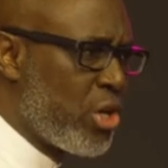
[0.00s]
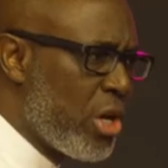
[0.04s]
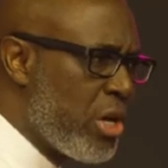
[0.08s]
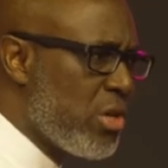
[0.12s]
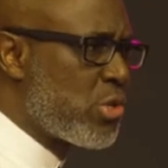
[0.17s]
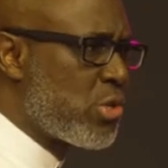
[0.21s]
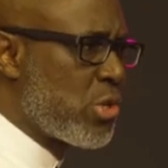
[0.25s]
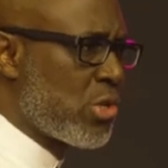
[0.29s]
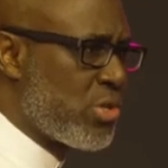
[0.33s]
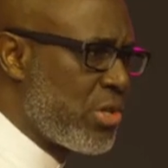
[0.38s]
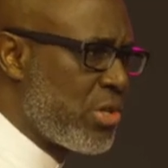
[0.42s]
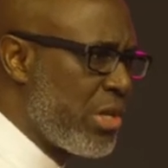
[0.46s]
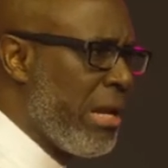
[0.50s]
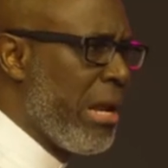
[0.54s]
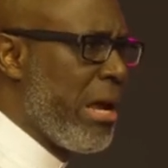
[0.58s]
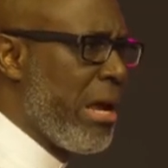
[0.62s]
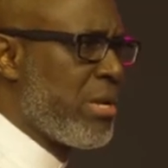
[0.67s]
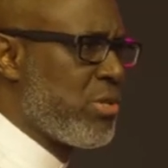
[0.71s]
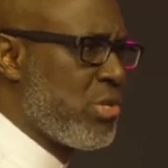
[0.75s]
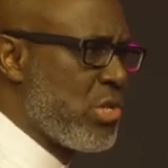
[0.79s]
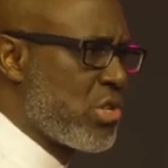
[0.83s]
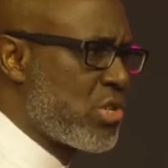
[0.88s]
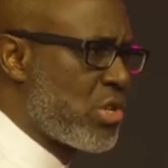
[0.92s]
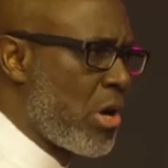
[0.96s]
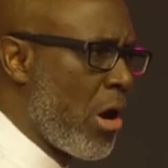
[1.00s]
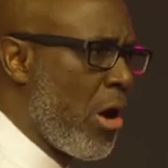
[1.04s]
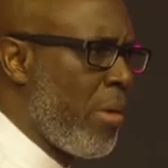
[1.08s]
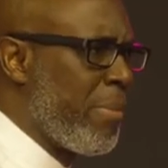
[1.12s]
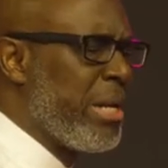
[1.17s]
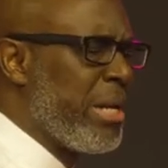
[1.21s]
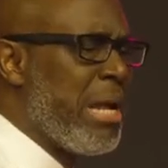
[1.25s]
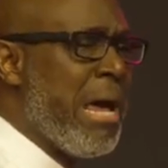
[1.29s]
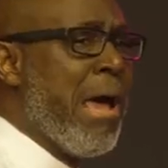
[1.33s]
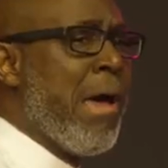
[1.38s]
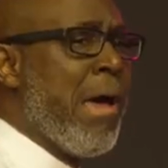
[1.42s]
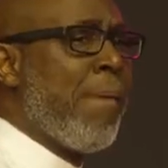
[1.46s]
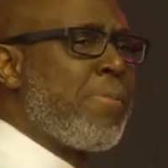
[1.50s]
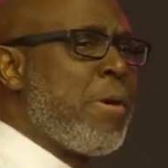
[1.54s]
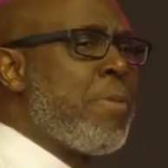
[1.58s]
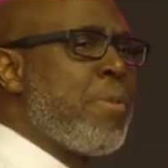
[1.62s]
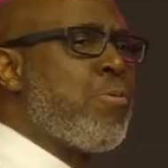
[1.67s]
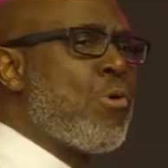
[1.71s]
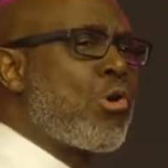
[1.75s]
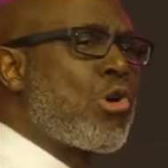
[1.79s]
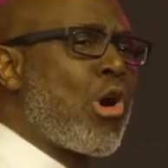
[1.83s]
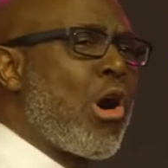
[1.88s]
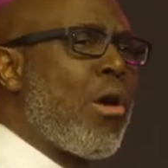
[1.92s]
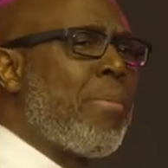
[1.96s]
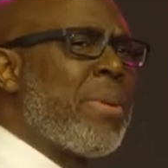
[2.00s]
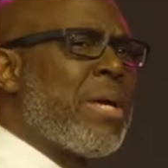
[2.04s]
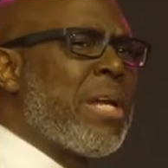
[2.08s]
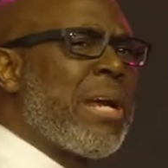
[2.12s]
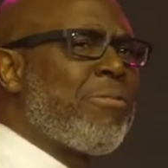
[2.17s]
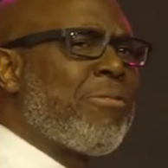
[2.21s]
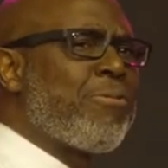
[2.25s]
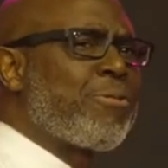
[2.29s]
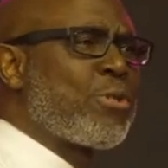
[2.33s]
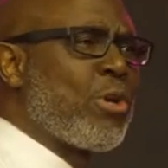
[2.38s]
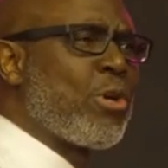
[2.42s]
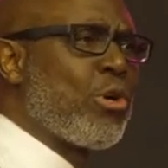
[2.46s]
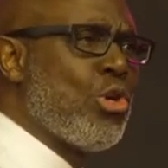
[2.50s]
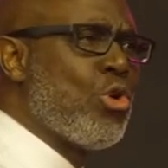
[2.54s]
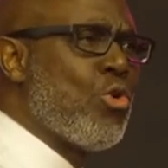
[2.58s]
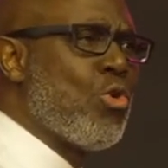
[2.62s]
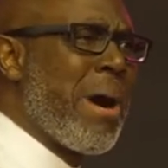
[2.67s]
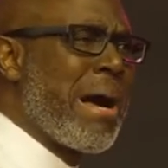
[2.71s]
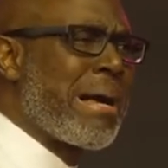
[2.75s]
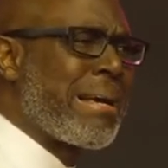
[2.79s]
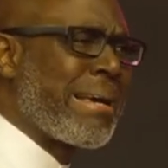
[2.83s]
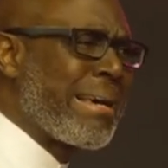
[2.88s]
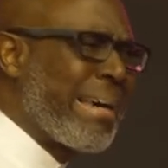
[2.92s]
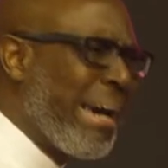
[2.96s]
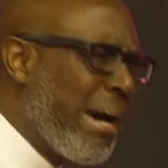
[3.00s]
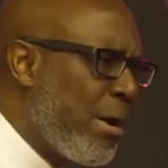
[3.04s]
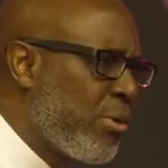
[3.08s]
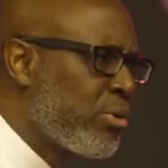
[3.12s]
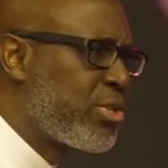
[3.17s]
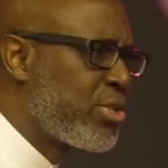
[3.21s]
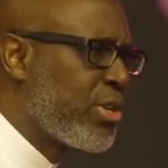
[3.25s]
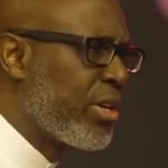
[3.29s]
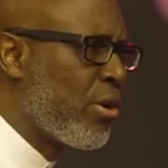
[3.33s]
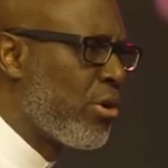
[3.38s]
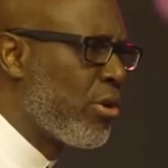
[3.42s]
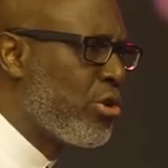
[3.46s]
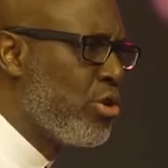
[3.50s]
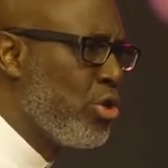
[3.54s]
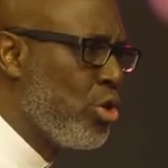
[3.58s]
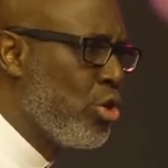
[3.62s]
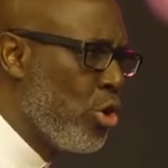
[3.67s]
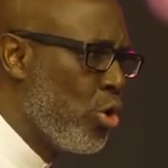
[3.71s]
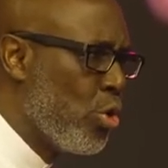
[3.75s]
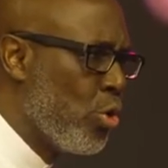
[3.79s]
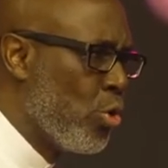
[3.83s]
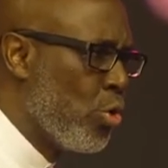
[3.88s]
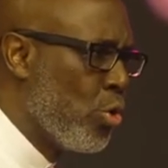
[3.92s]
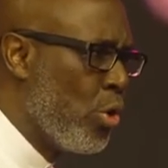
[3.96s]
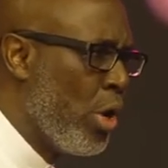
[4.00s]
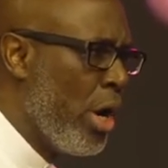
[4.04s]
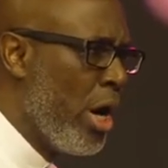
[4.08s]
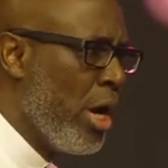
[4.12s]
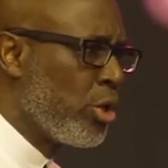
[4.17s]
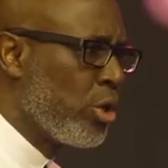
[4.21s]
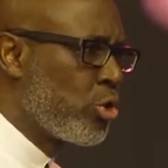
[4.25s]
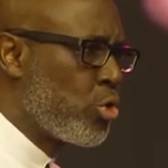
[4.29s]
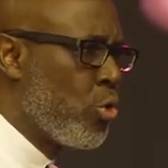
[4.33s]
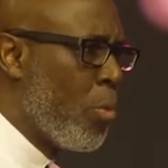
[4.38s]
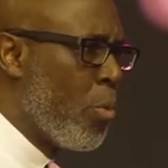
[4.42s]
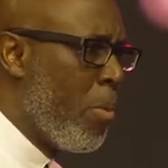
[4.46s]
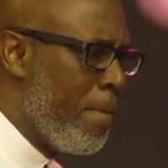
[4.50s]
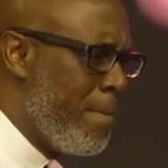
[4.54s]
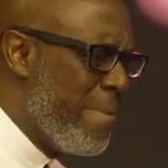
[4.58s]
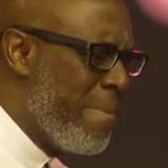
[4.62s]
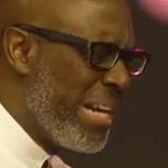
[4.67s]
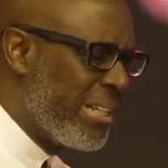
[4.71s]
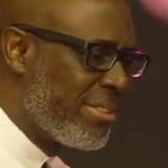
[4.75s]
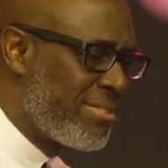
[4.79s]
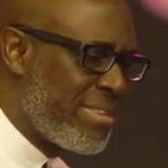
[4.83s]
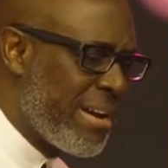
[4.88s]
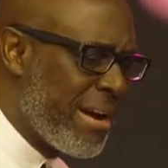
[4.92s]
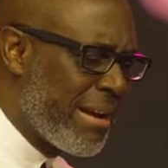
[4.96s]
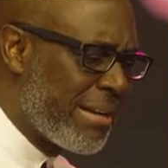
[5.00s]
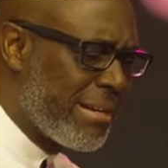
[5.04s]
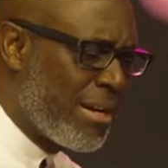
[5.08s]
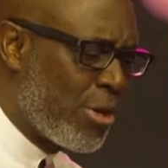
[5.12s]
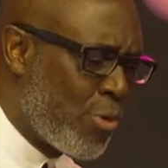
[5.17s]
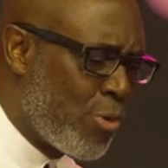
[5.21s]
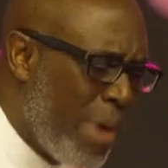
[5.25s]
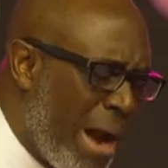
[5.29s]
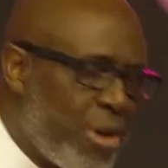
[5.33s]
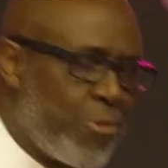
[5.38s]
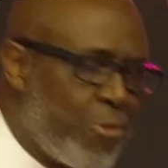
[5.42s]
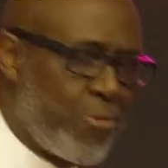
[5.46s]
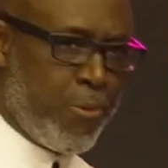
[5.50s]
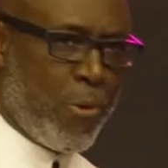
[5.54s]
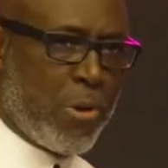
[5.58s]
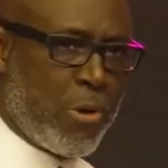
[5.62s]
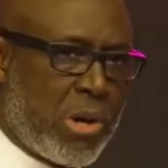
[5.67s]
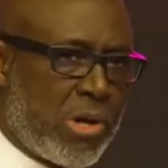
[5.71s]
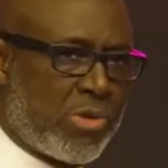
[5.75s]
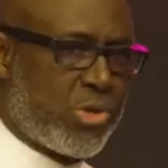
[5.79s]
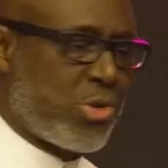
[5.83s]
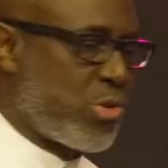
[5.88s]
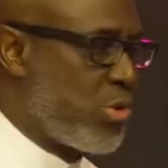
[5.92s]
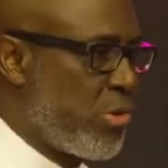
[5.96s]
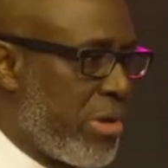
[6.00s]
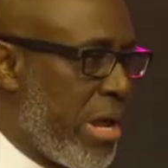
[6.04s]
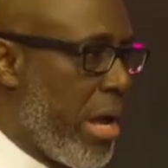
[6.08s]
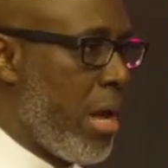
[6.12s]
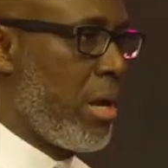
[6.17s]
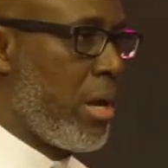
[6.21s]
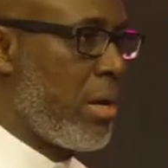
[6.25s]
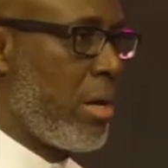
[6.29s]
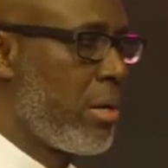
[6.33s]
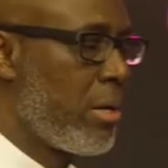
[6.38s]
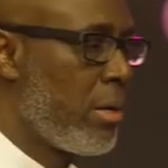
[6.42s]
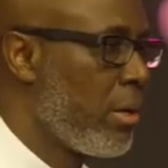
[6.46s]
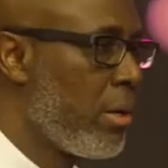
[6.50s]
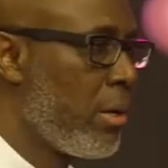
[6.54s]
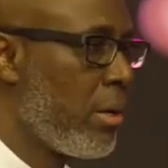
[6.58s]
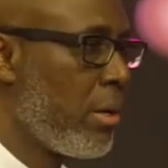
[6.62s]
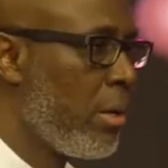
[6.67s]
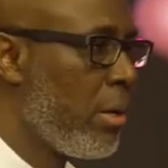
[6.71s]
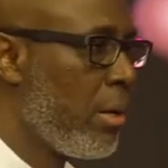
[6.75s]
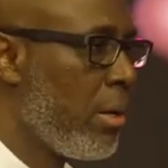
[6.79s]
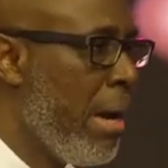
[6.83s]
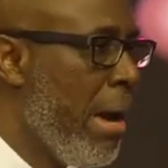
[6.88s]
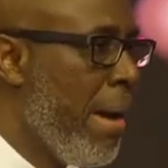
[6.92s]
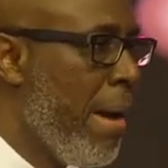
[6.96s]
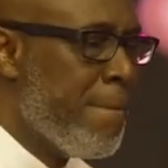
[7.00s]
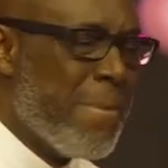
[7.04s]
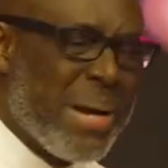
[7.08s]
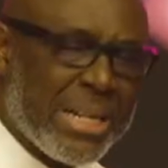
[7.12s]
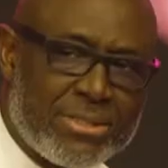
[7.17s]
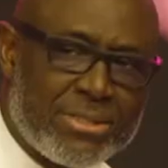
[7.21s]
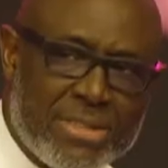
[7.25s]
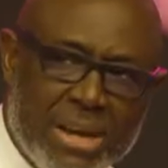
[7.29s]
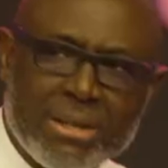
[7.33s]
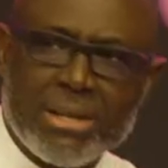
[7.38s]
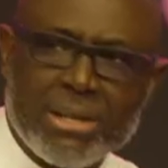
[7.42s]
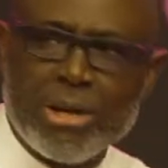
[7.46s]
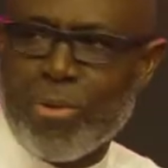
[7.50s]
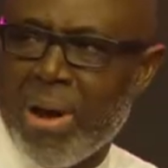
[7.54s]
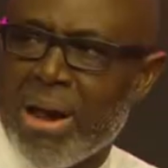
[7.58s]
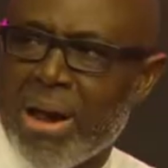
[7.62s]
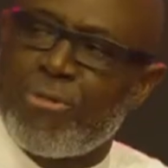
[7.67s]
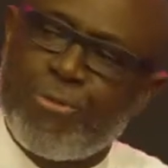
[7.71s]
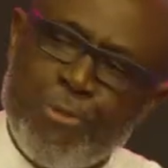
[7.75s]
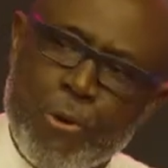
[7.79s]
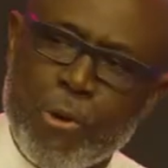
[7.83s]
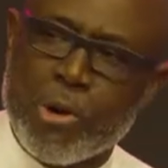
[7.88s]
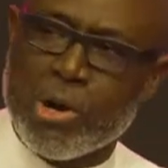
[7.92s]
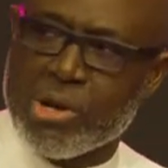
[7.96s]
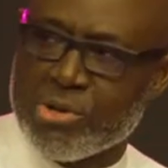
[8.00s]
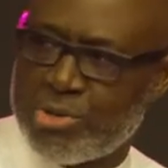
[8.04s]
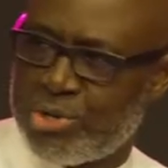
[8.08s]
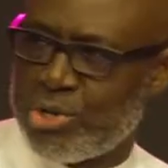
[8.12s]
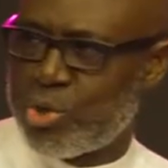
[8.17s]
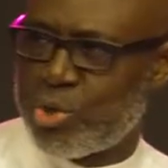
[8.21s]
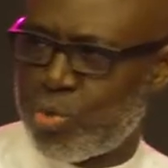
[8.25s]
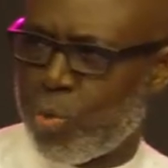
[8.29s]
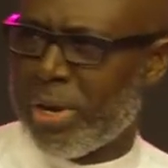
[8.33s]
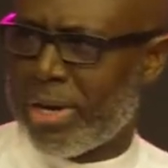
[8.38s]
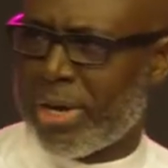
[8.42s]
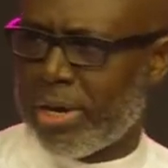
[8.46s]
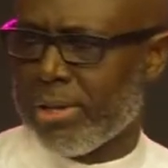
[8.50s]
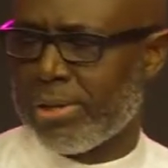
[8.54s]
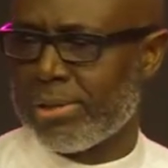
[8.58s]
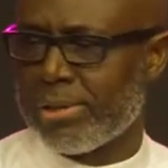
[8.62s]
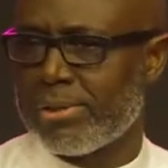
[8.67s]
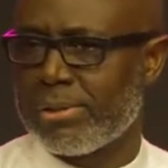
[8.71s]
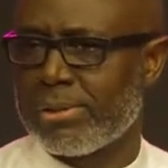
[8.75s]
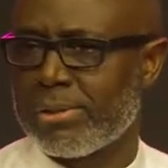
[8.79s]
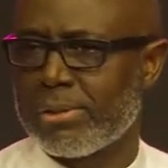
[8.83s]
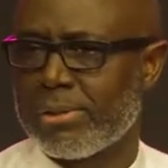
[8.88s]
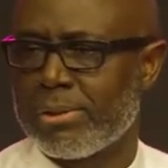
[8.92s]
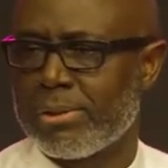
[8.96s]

Jesus delays his coming, people coming after you are counting on you to maintain the right focus today. Maintain the right focus this weekend.